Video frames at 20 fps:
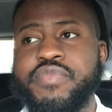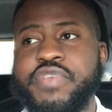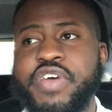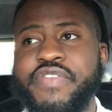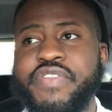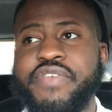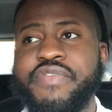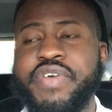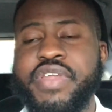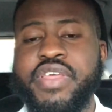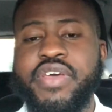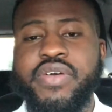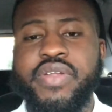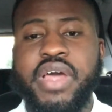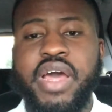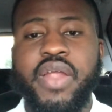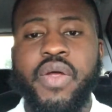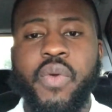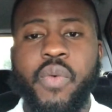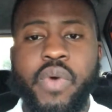video
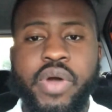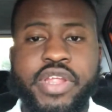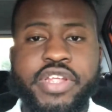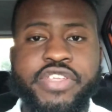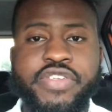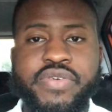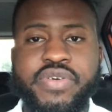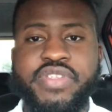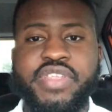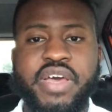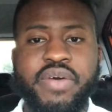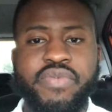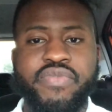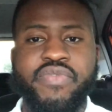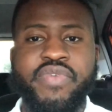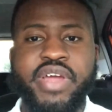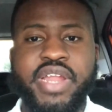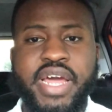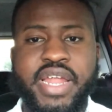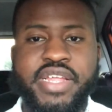that I wanted to, because I
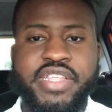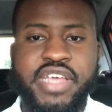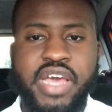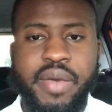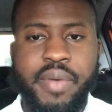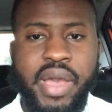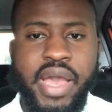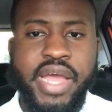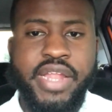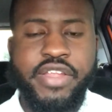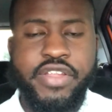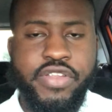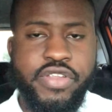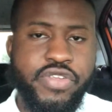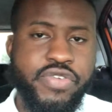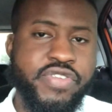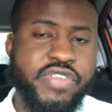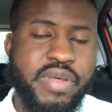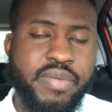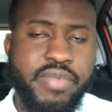ran out of time. I had to
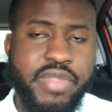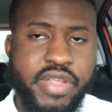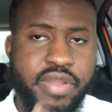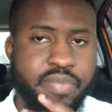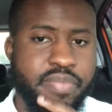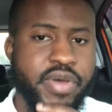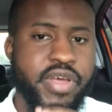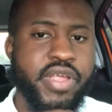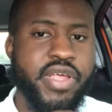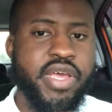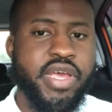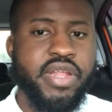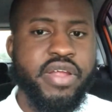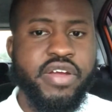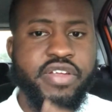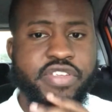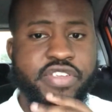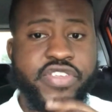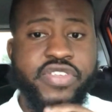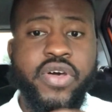do something. But
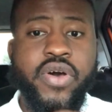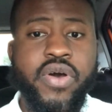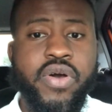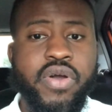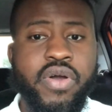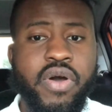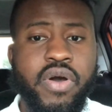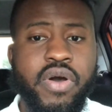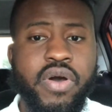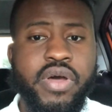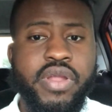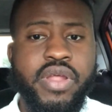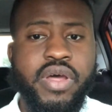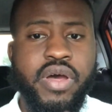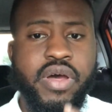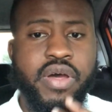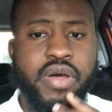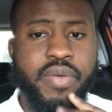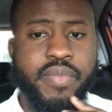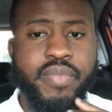there's a song called
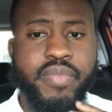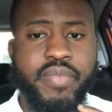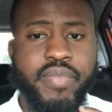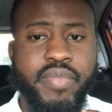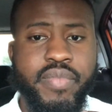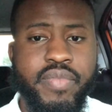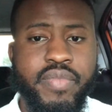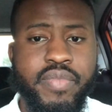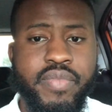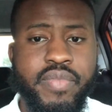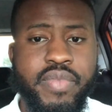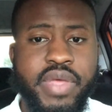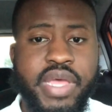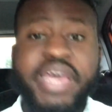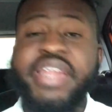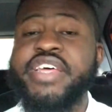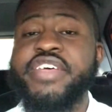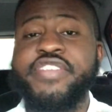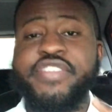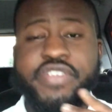
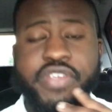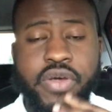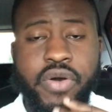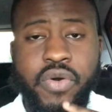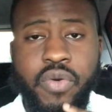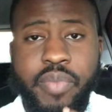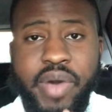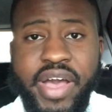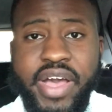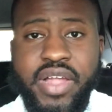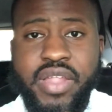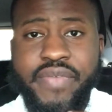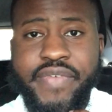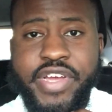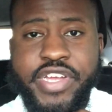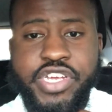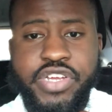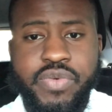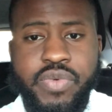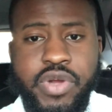It Is So by
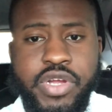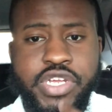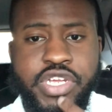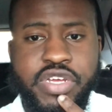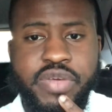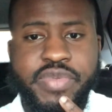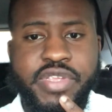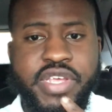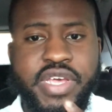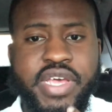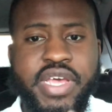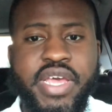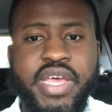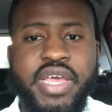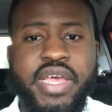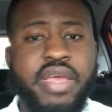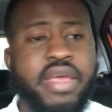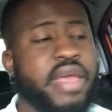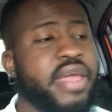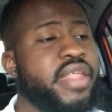Elevation Worships.
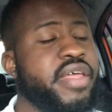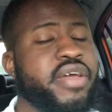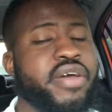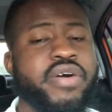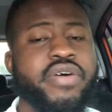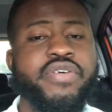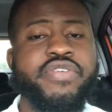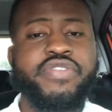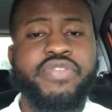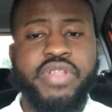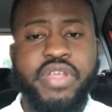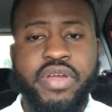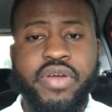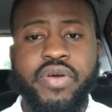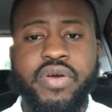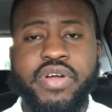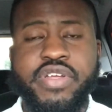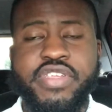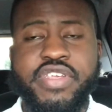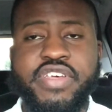And it goes, the
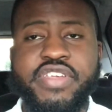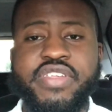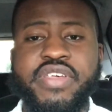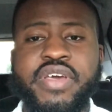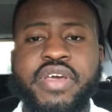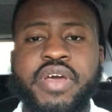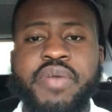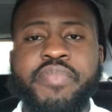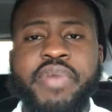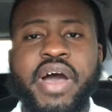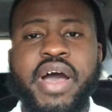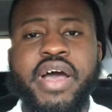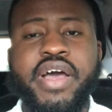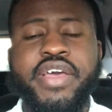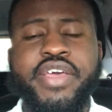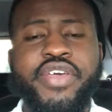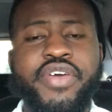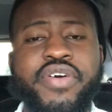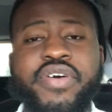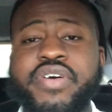chorus is, by
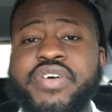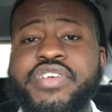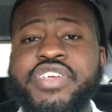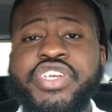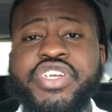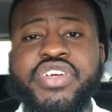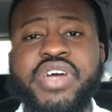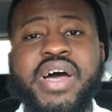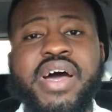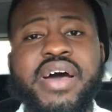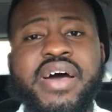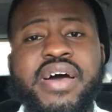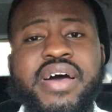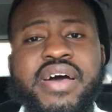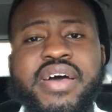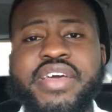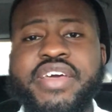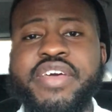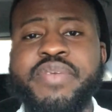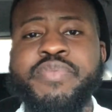your
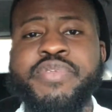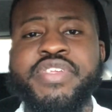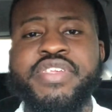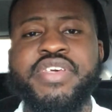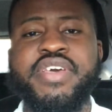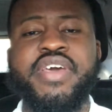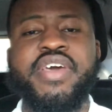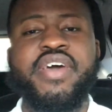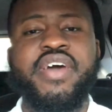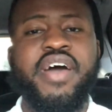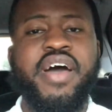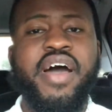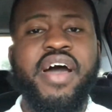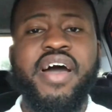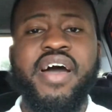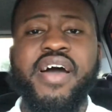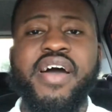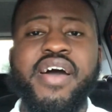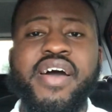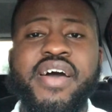stripes
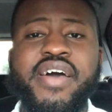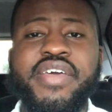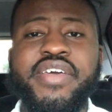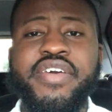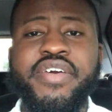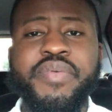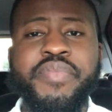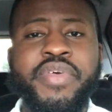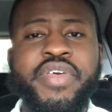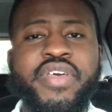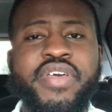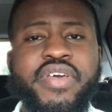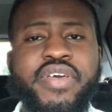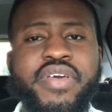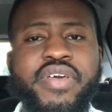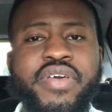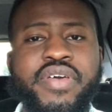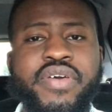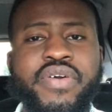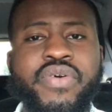I am
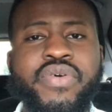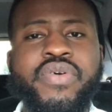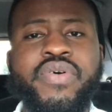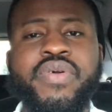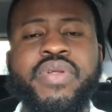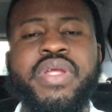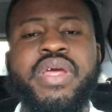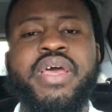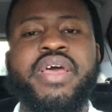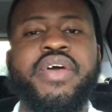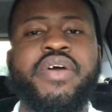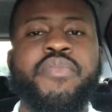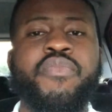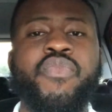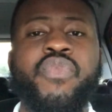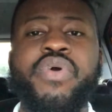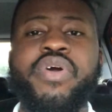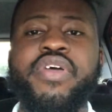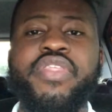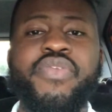healed.
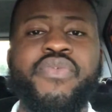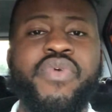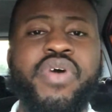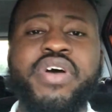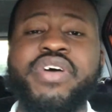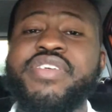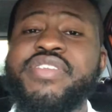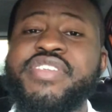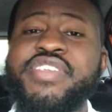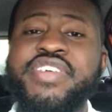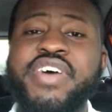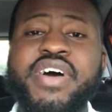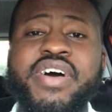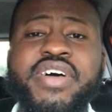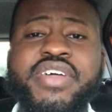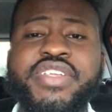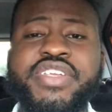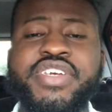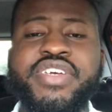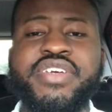With one
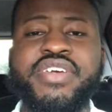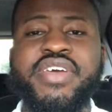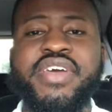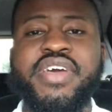touch